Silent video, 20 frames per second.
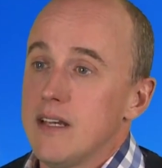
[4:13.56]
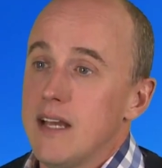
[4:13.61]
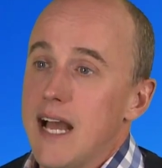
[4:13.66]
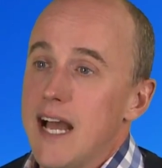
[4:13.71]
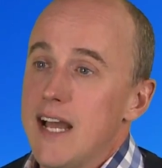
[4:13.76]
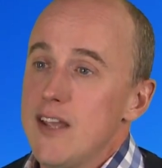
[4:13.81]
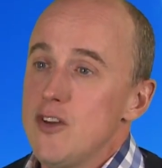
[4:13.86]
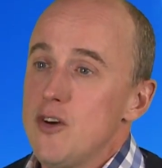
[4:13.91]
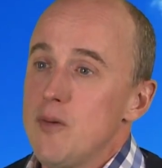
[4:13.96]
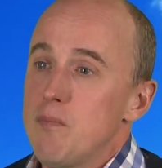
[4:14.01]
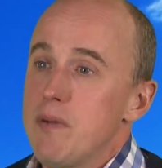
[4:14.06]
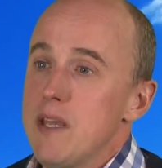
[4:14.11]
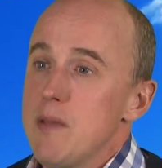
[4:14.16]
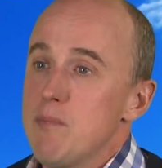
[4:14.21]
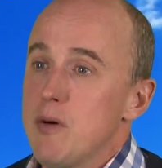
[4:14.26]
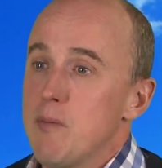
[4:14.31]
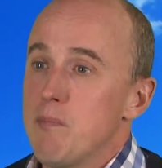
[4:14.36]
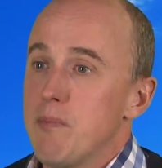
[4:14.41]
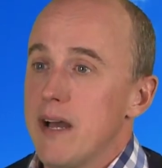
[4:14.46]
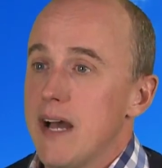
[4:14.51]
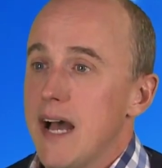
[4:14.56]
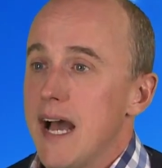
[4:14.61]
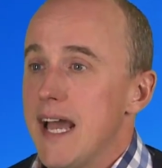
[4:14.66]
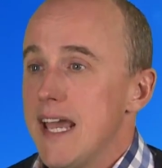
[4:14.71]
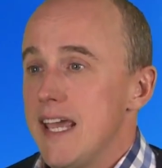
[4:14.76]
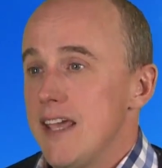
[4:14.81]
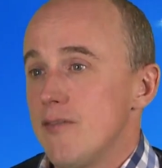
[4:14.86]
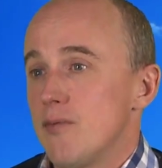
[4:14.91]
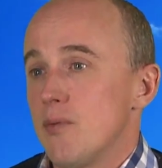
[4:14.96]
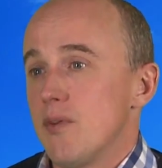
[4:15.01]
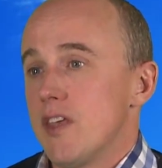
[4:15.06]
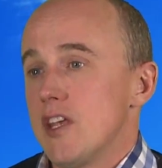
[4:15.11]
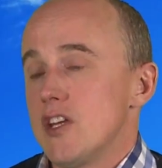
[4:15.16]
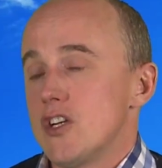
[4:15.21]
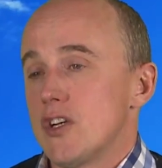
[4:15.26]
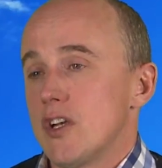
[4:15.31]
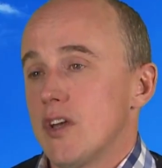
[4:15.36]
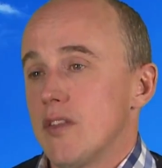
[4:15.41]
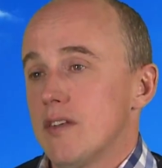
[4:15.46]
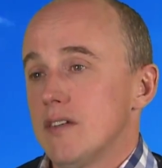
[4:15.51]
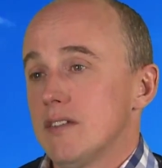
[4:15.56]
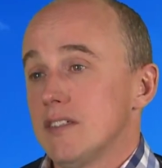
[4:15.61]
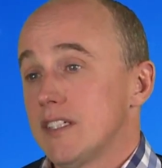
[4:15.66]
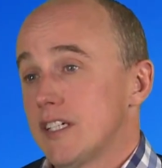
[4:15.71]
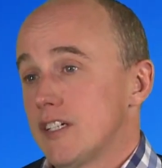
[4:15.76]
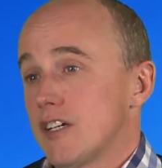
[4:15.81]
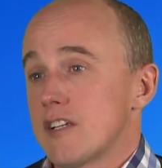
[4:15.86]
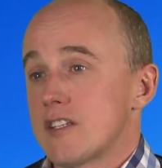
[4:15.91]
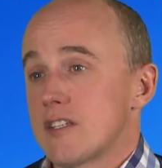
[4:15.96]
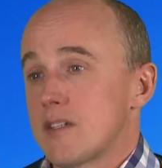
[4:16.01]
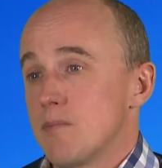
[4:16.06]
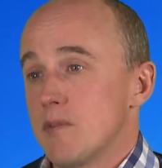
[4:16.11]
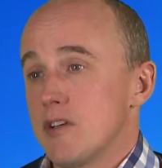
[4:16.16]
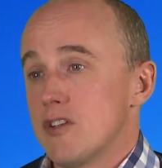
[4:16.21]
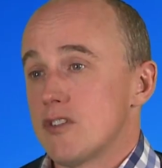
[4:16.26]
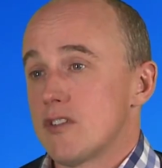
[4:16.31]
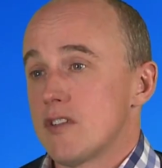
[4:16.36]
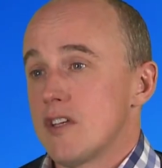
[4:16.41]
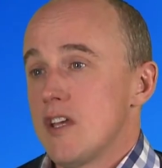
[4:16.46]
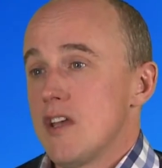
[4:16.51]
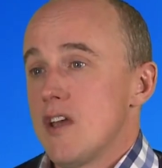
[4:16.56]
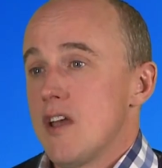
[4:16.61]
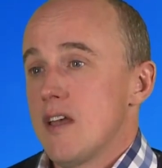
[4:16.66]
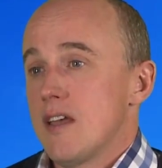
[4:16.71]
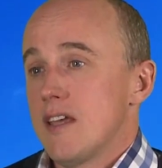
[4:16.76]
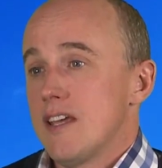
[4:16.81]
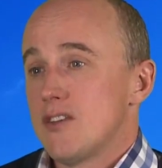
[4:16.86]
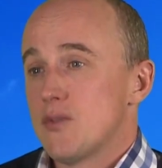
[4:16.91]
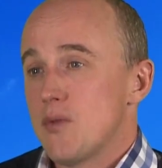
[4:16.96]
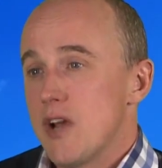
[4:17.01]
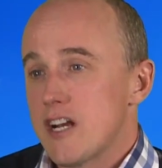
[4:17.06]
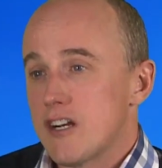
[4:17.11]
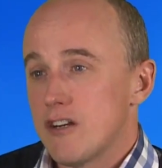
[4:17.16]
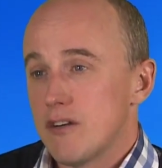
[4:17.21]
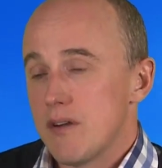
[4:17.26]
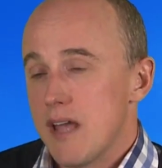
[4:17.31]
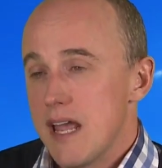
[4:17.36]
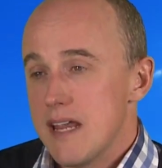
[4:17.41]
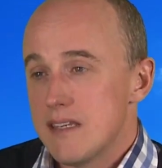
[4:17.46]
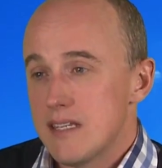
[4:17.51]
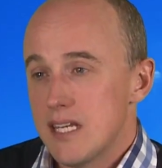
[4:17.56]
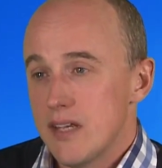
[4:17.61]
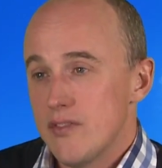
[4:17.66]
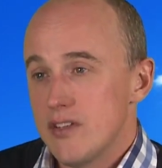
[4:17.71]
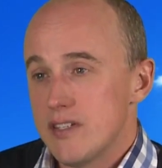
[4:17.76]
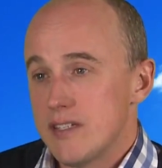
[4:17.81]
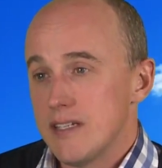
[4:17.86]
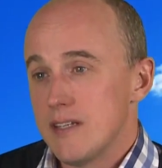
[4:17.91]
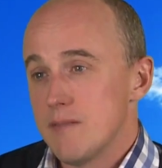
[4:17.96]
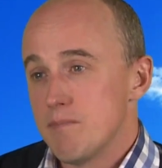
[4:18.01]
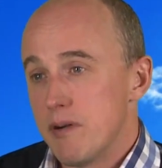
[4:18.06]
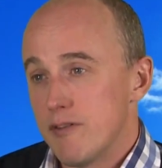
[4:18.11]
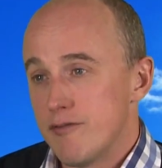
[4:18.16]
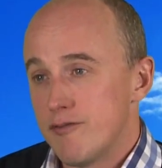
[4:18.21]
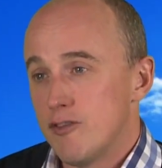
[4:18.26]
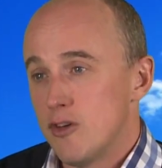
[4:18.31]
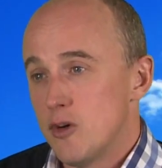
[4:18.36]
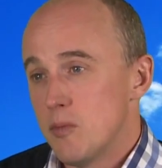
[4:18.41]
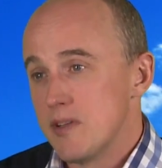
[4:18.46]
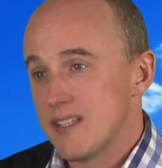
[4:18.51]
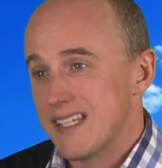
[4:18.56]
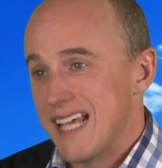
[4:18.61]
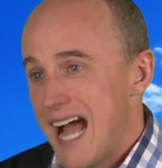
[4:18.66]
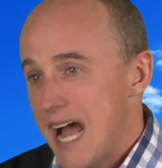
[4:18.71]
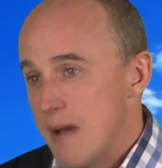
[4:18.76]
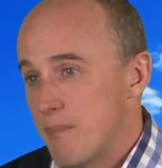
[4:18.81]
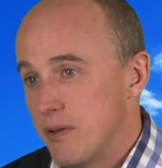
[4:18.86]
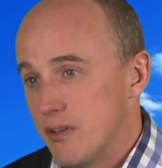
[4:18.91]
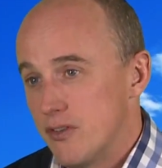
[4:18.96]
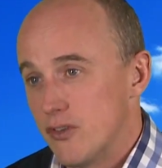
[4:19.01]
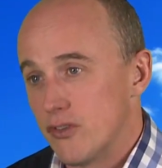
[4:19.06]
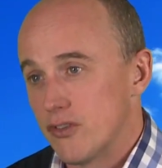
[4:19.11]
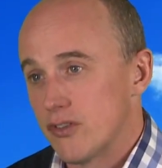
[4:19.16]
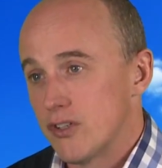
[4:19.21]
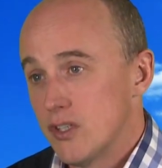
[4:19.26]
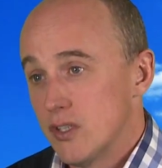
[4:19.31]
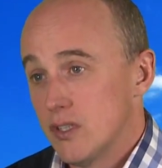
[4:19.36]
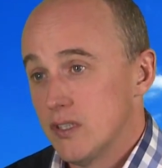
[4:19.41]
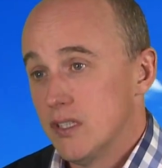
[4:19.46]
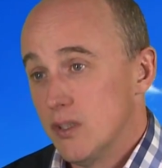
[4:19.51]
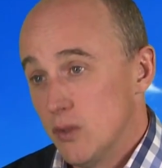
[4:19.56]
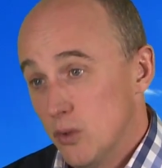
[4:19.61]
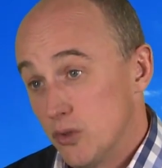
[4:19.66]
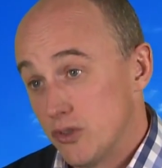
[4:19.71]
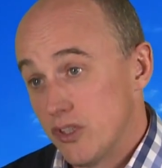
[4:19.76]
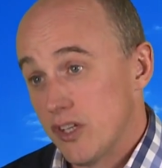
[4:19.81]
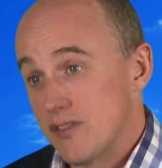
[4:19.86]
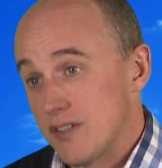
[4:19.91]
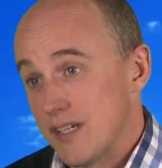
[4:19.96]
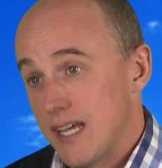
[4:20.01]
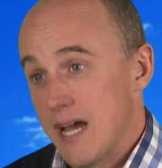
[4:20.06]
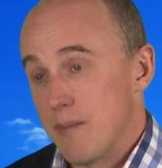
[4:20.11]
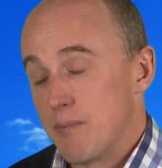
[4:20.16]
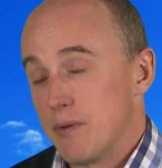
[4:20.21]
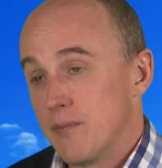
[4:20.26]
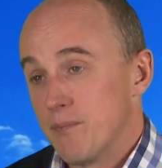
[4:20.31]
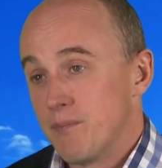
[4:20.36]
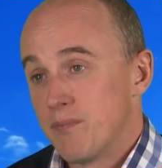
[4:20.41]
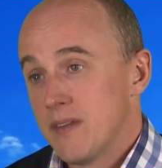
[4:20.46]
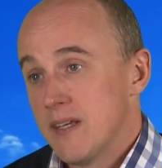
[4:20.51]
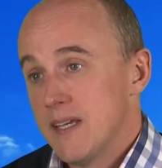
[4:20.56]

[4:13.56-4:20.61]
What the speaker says: How your people behave with each other and customers is where creativity and performance happens or doesn't happen.